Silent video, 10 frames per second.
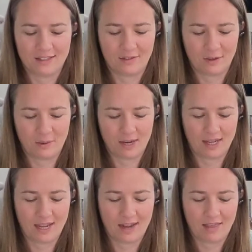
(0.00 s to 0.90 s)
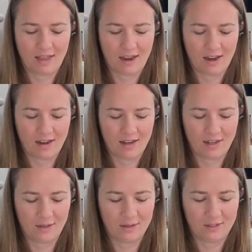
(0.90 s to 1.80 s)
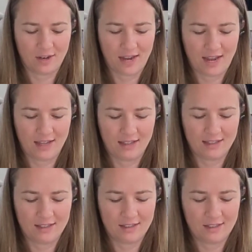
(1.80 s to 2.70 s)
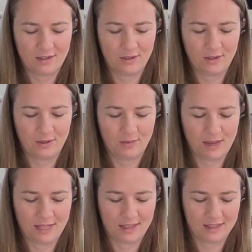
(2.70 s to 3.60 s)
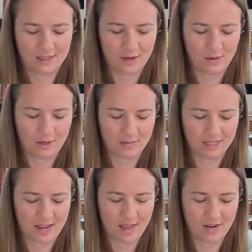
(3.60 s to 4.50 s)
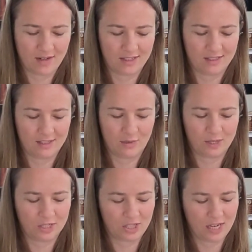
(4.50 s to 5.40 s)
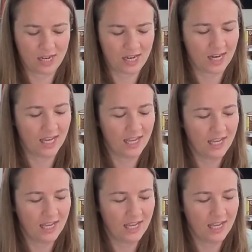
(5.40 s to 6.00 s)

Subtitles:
If you want to get in there and use your hands to make this dough come together, it's squishy